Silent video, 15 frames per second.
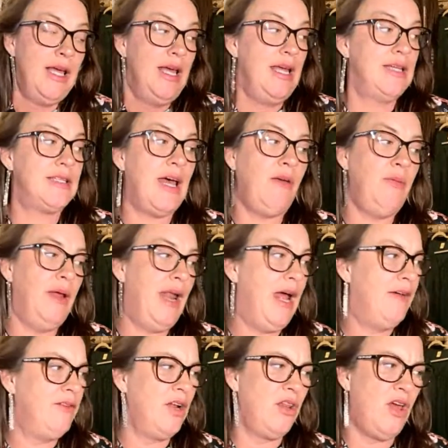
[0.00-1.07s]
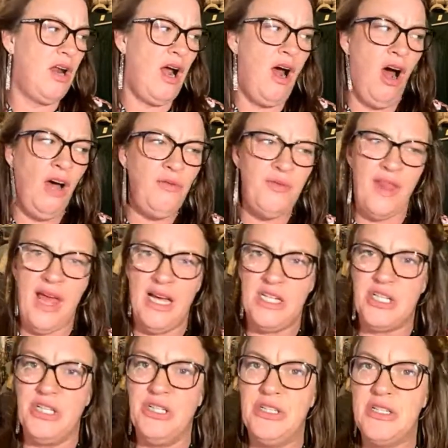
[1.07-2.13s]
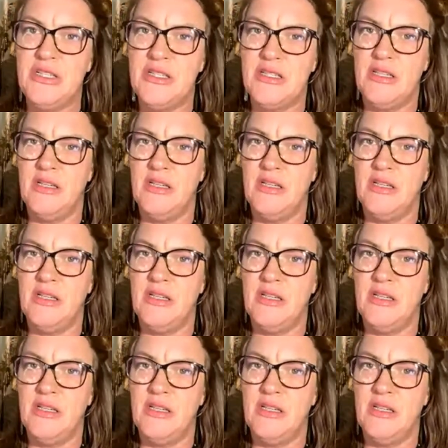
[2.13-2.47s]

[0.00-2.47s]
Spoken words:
is I've been having a lot of hot flashes.